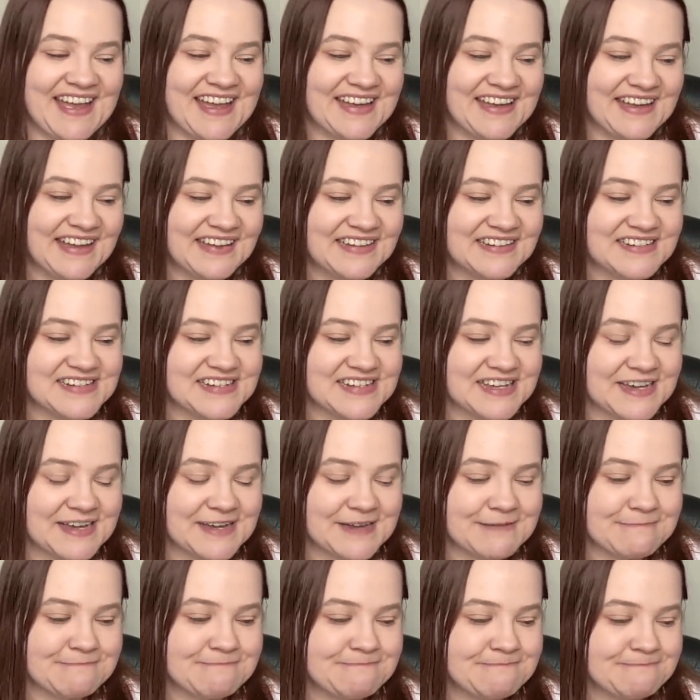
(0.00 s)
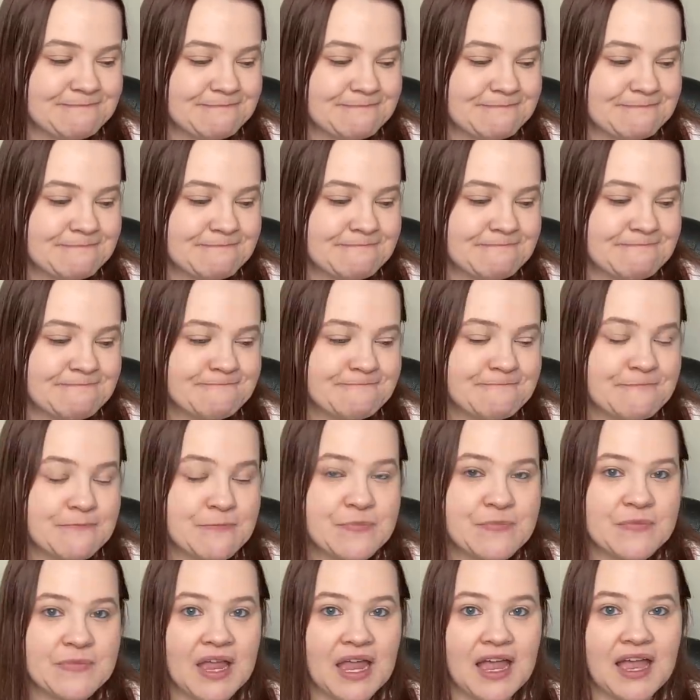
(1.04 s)
and um,
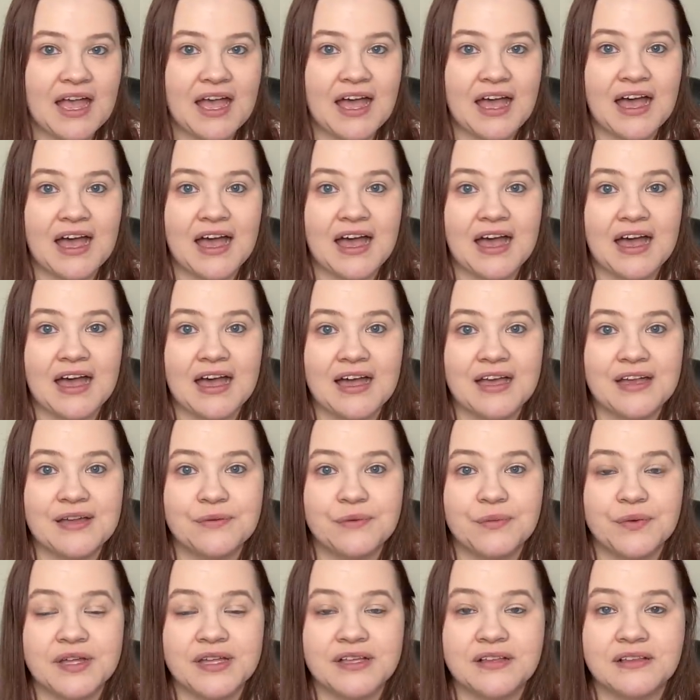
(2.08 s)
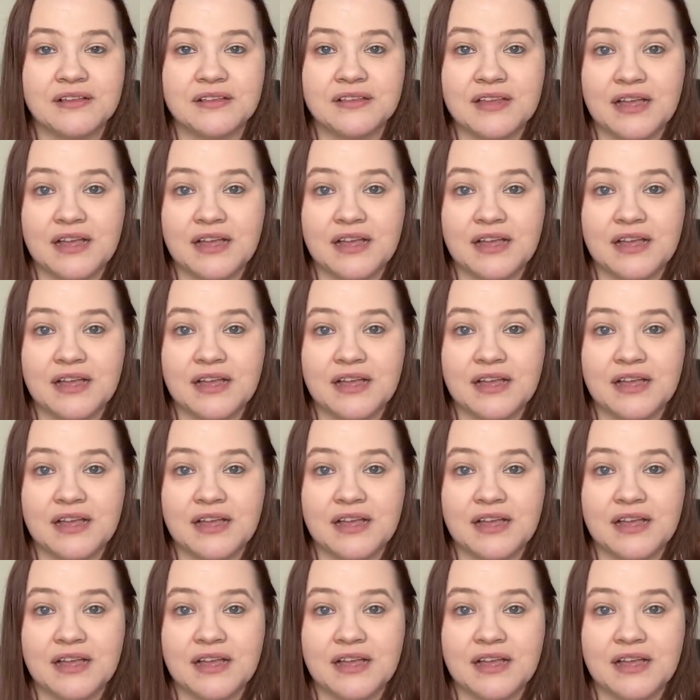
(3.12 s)
I will,